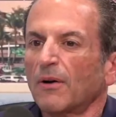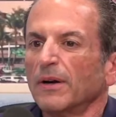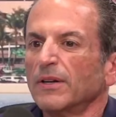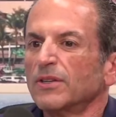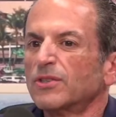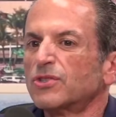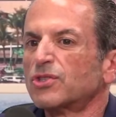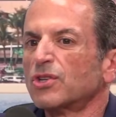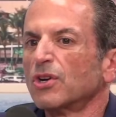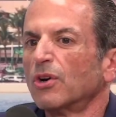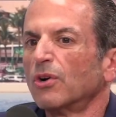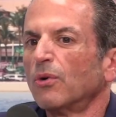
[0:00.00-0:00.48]

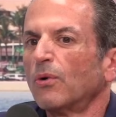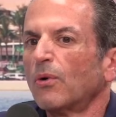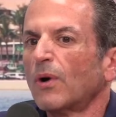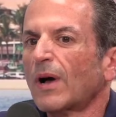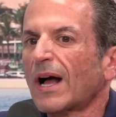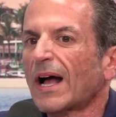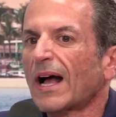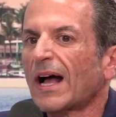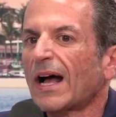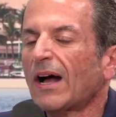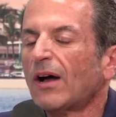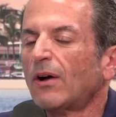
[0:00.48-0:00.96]
So
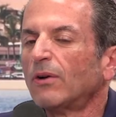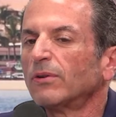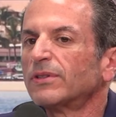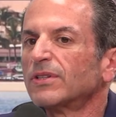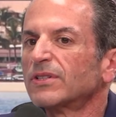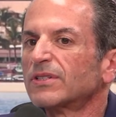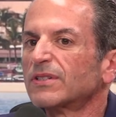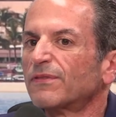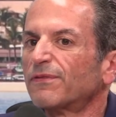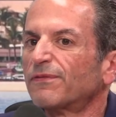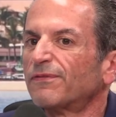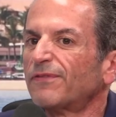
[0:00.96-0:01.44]
how
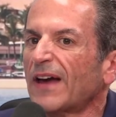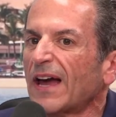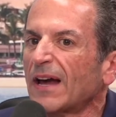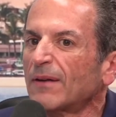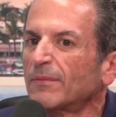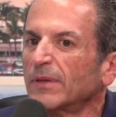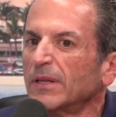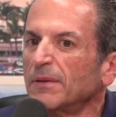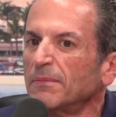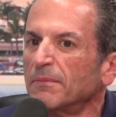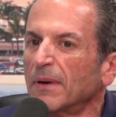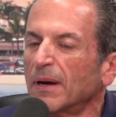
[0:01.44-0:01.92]
does a
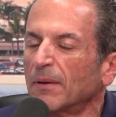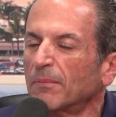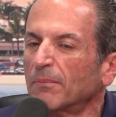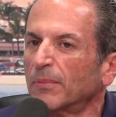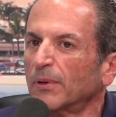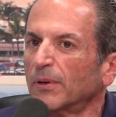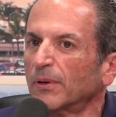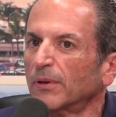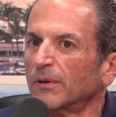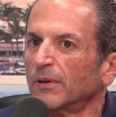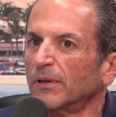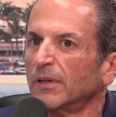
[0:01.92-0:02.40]
family
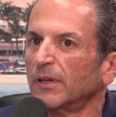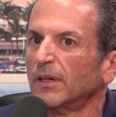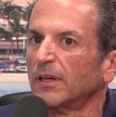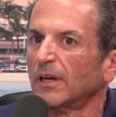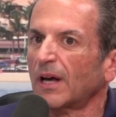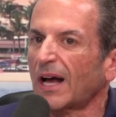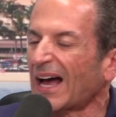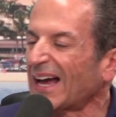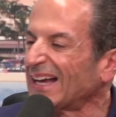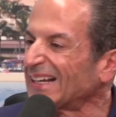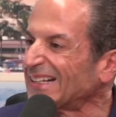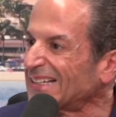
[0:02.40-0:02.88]
member
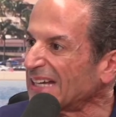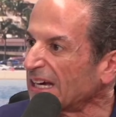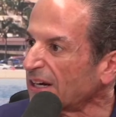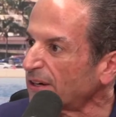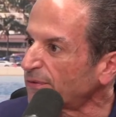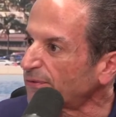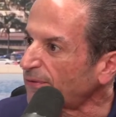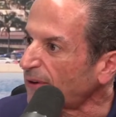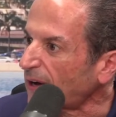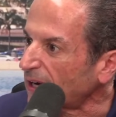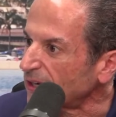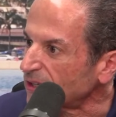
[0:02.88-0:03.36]

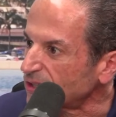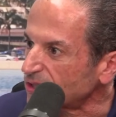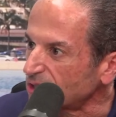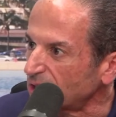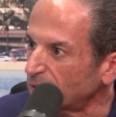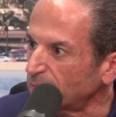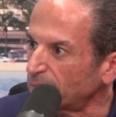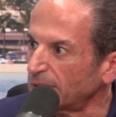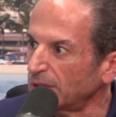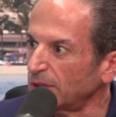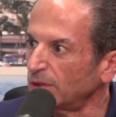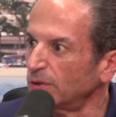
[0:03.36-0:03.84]
identify
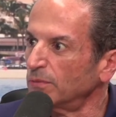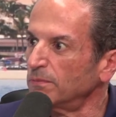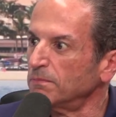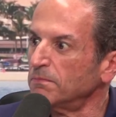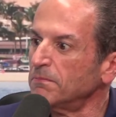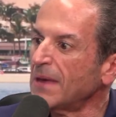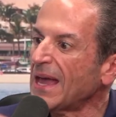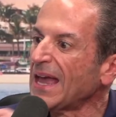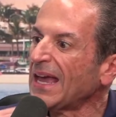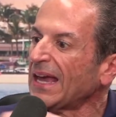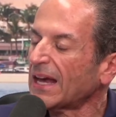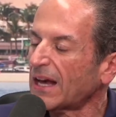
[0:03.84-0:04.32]
somebody who
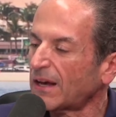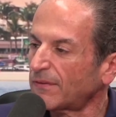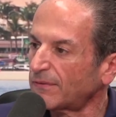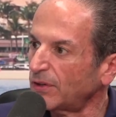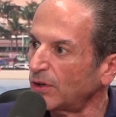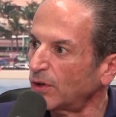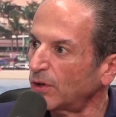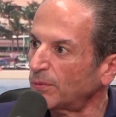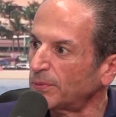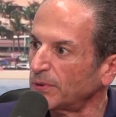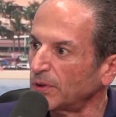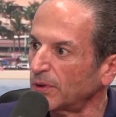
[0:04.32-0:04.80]
may have an
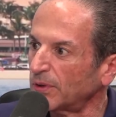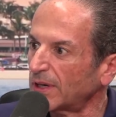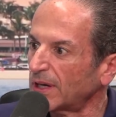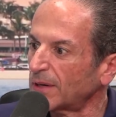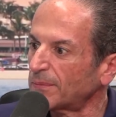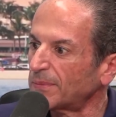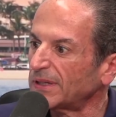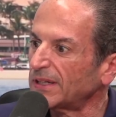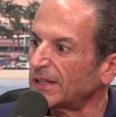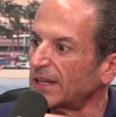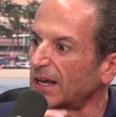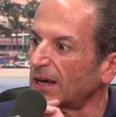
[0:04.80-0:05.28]

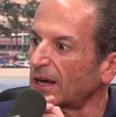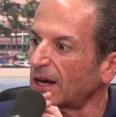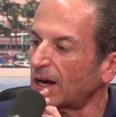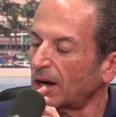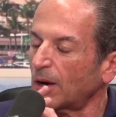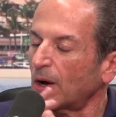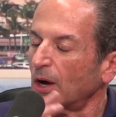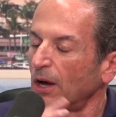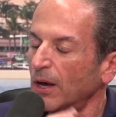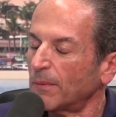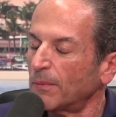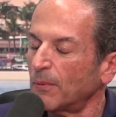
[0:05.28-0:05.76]

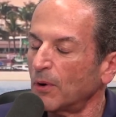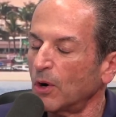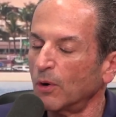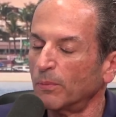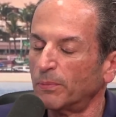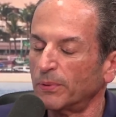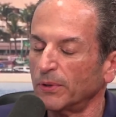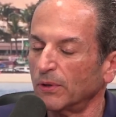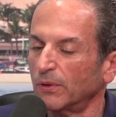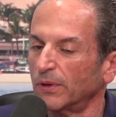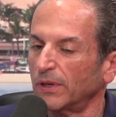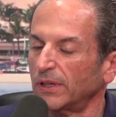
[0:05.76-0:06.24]

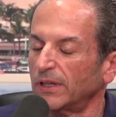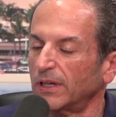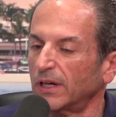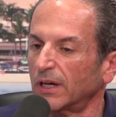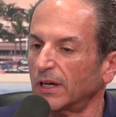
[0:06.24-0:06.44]
opioid